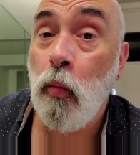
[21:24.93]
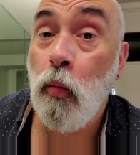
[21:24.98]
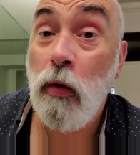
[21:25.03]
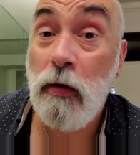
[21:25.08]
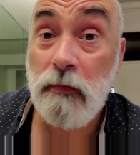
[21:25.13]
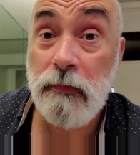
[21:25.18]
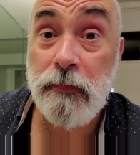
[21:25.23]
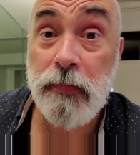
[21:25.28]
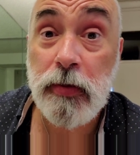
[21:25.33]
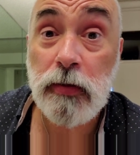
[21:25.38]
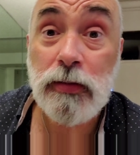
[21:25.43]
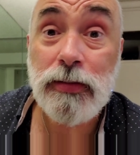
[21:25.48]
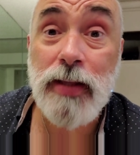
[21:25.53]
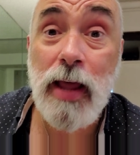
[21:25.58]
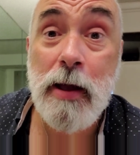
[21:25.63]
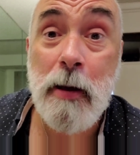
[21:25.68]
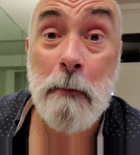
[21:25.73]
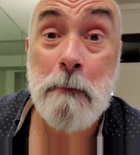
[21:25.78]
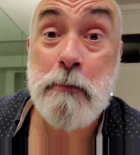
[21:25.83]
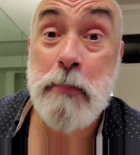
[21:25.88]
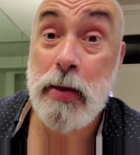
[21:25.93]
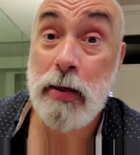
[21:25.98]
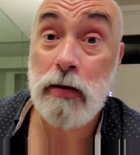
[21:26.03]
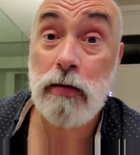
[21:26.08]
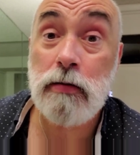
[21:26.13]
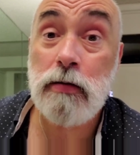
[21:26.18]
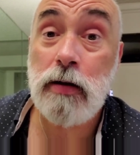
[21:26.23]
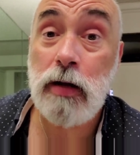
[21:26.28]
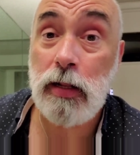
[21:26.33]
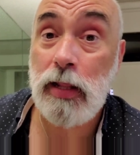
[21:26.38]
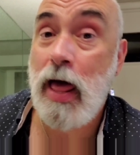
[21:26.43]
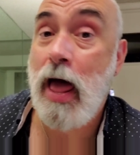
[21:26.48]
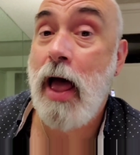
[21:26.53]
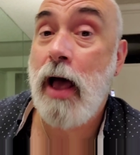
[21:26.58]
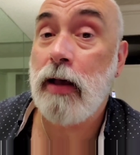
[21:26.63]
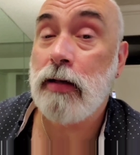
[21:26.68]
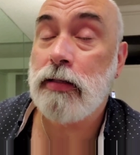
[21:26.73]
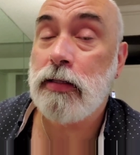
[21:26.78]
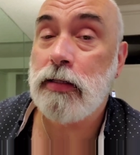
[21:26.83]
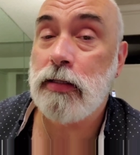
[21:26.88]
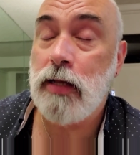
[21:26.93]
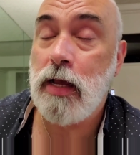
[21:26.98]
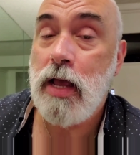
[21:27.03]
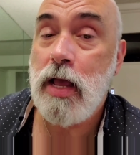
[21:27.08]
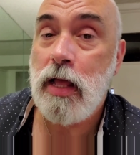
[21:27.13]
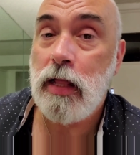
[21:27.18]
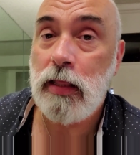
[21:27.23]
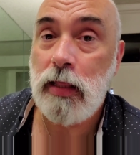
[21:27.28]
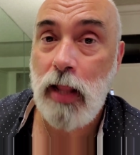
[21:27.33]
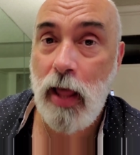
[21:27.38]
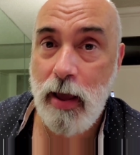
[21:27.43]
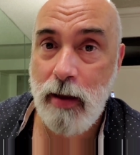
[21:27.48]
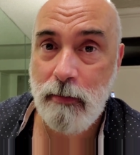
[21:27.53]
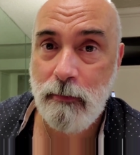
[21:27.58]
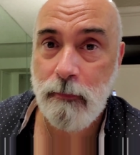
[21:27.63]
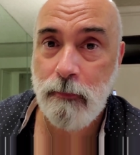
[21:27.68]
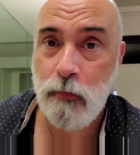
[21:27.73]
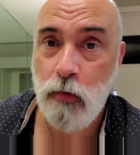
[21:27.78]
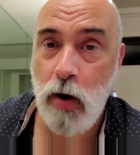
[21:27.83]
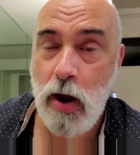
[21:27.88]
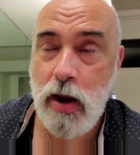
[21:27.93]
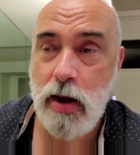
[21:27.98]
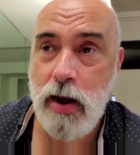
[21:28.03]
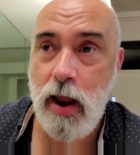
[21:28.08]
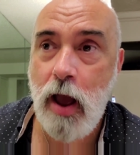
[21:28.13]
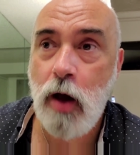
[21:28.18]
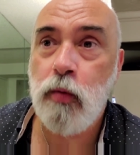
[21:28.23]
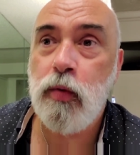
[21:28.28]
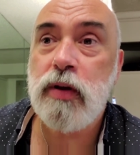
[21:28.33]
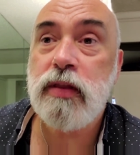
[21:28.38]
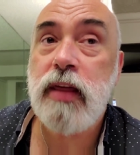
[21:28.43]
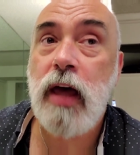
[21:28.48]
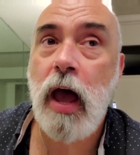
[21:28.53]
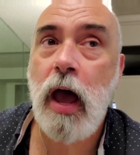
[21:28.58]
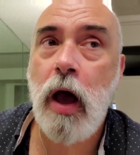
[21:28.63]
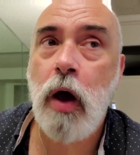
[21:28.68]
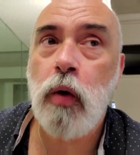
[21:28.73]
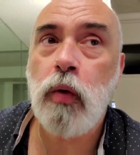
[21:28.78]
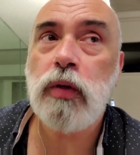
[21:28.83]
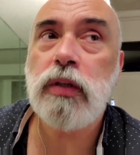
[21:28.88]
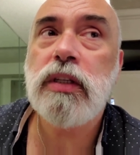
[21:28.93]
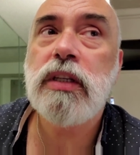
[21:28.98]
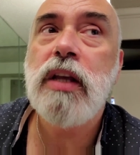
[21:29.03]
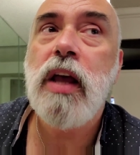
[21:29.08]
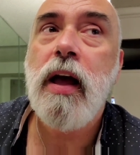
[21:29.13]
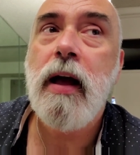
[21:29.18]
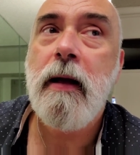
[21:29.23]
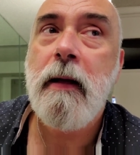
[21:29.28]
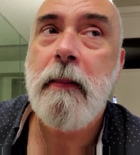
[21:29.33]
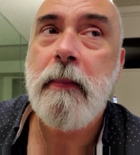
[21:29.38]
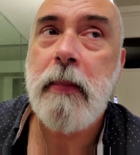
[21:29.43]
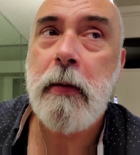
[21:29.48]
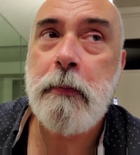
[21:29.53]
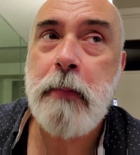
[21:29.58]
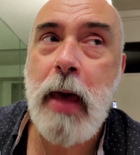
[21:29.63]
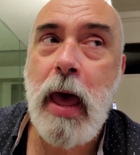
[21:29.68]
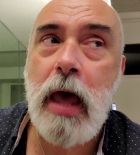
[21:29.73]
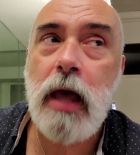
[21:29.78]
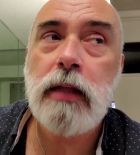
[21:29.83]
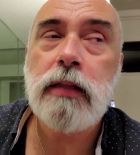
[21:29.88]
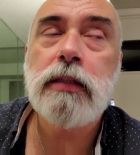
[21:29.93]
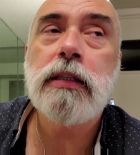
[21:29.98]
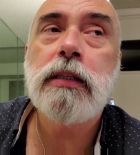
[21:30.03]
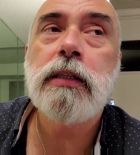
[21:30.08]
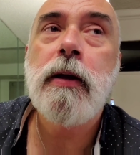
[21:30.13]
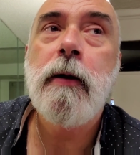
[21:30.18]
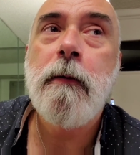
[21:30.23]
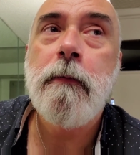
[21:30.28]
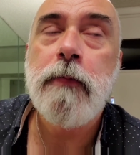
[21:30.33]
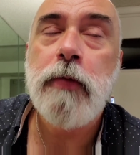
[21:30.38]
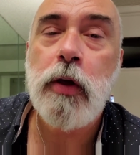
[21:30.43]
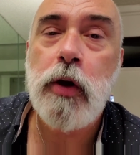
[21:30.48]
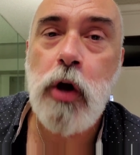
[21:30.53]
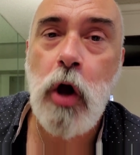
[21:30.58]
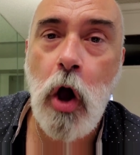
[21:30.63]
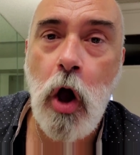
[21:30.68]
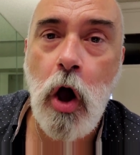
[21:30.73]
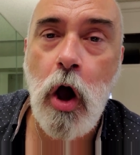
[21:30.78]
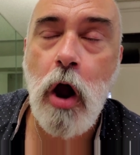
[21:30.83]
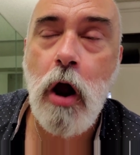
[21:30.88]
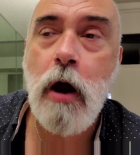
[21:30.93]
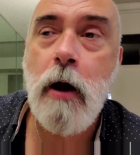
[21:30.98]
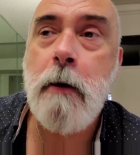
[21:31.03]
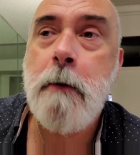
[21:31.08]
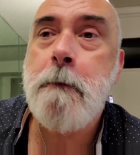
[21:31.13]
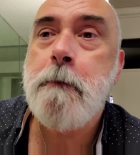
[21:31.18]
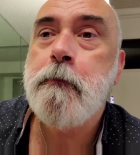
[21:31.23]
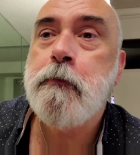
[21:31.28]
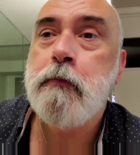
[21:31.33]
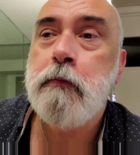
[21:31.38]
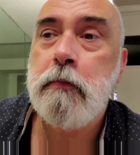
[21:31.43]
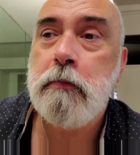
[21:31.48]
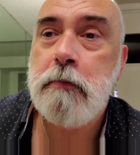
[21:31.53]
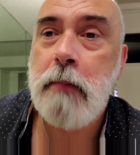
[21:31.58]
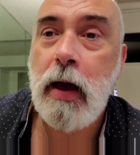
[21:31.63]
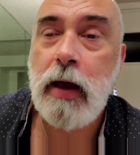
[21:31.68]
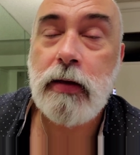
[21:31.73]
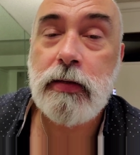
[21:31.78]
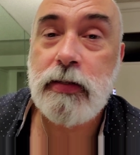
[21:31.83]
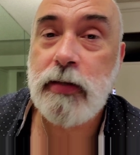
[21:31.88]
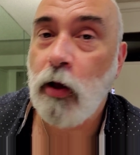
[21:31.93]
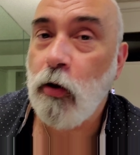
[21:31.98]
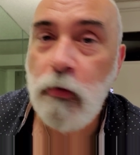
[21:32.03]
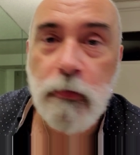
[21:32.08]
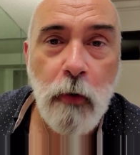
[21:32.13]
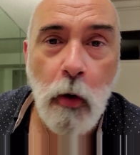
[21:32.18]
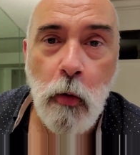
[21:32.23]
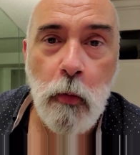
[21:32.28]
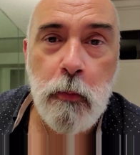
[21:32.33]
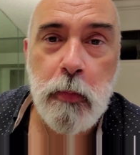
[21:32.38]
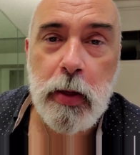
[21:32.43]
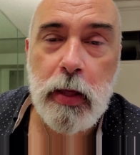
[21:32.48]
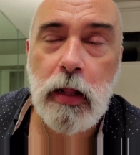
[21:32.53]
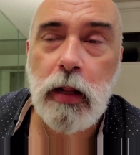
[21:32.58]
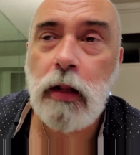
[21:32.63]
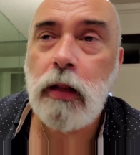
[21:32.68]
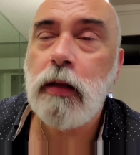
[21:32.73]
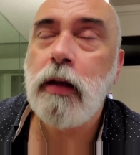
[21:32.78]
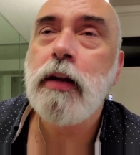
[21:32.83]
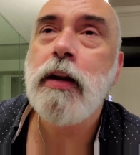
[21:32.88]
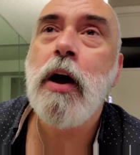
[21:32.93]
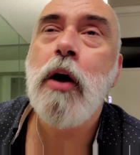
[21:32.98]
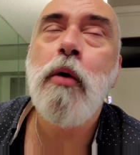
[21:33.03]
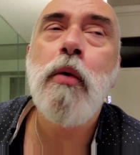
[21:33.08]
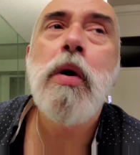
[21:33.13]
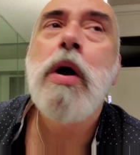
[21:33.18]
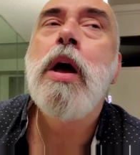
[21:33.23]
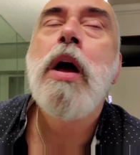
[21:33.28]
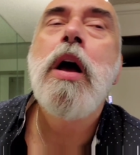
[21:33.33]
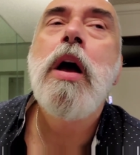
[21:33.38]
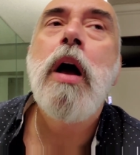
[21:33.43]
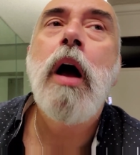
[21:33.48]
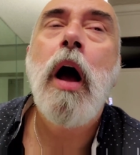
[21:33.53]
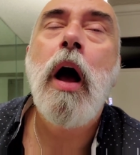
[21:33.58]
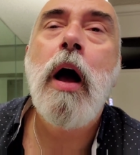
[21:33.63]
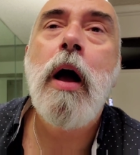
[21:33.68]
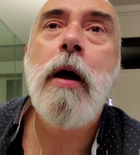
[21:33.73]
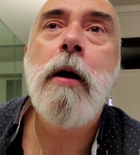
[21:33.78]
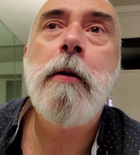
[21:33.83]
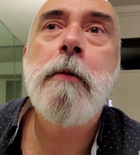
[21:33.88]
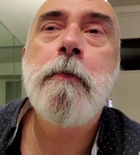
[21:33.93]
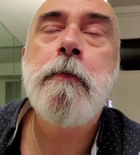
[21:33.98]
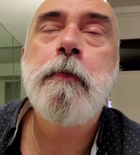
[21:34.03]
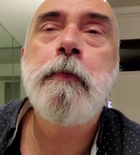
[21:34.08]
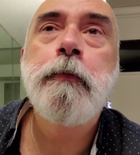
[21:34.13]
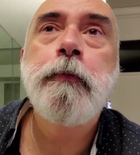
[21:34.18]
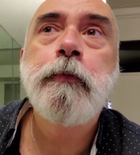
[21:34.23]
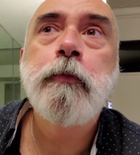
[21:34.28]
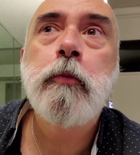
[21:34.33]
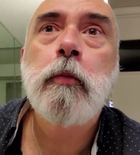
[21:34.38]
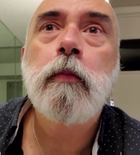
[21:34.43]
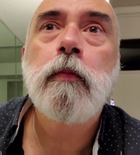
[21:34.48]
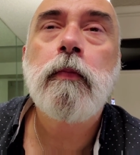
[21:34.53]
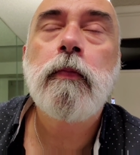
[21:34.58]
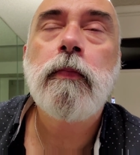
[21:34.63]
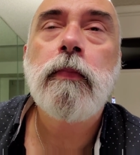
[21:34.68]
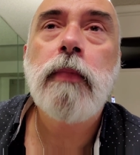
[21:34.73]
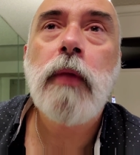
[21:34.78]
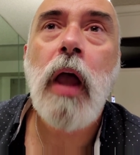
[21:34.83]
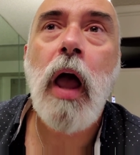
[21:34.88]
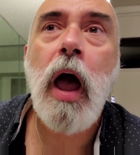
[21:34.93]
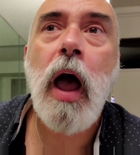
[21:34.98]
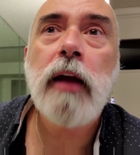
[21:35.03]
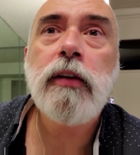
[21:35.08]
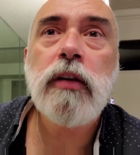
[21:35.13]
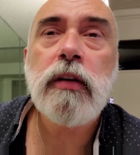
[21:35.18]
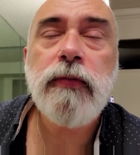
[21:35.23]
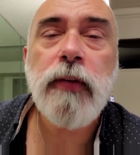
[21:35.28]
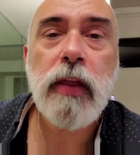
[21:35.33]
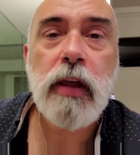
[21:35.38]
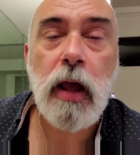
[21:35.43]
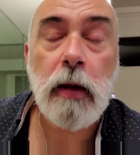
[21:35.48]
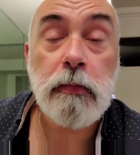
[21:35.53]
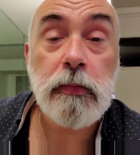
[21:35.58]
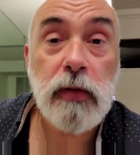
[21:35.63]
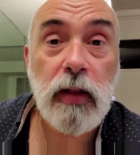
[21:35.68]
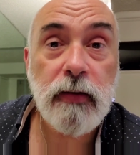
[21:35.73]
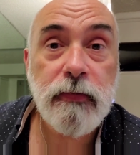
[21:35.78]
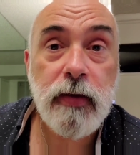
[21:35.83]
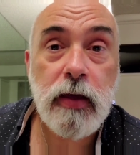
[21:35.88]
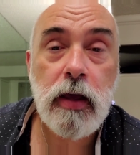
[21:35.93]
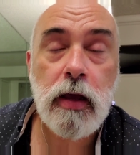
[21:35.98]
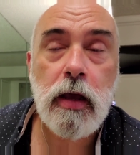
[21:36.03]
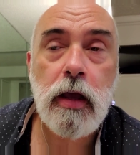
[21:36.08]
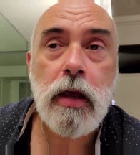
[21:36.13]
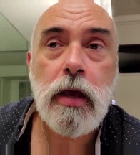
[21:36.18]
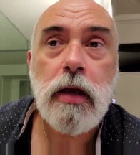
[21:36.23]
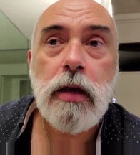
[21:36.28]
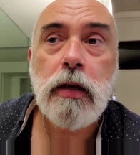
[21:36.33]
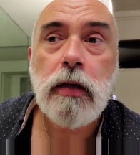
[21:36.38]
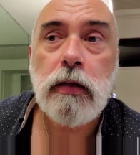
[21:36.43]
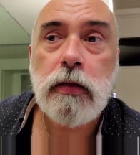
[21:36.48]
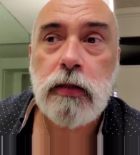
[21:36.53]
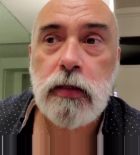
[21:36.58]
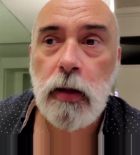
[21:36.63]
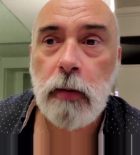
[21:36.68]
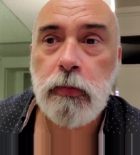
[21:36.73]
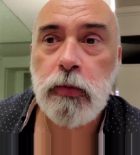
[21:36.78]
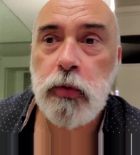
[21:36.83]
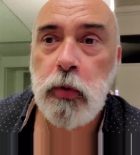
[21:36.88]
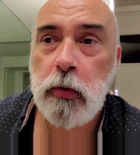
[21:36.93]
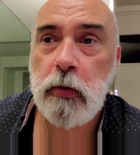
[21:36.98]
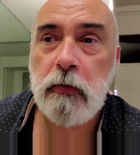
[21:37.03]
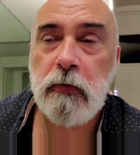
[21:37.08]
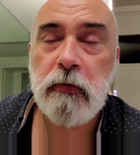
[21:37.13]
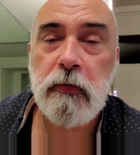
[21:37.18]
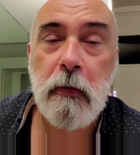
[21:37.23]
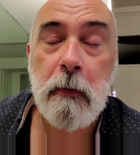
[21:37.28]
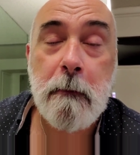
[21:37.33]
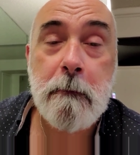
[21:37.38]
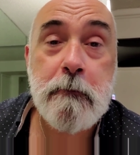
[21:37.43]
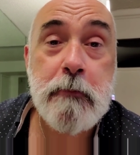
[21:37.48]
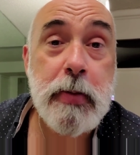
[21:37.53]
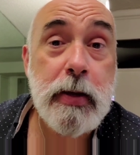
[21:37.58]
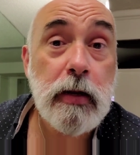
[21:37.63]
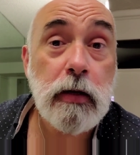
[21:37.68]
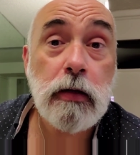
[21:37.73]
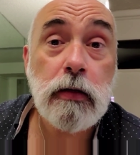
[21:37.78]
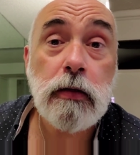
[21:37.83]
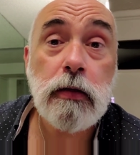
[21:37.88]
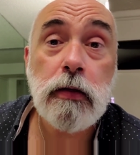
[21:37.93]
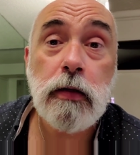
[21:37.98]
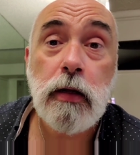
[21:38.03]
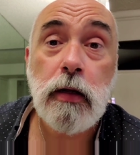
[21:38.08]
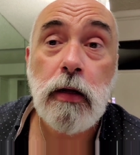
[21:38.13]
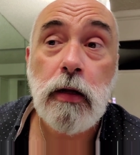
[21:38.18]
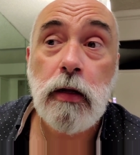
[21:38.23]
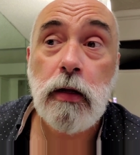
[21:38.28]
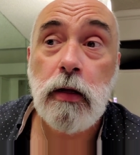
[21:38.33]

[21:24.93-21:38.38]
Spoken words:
what feels like a middle class life right now with the house, the pets, the car, my cell phone bill, you know. I just feel like I'm living some sort of middle